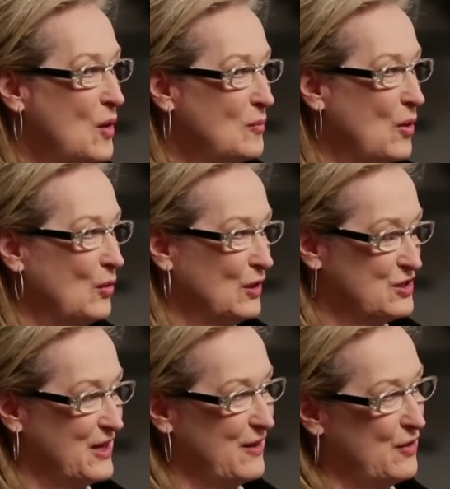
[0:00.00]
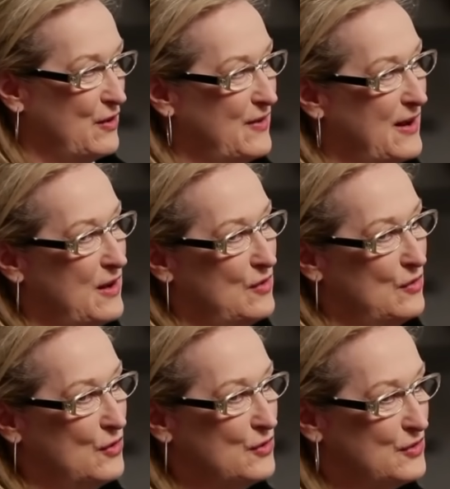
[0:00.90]
Polish. And I thought if I
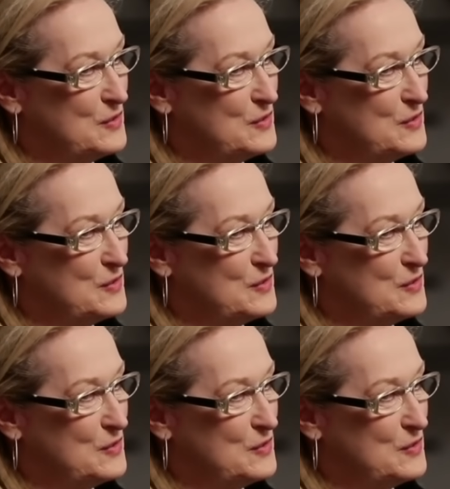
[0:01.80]
learned to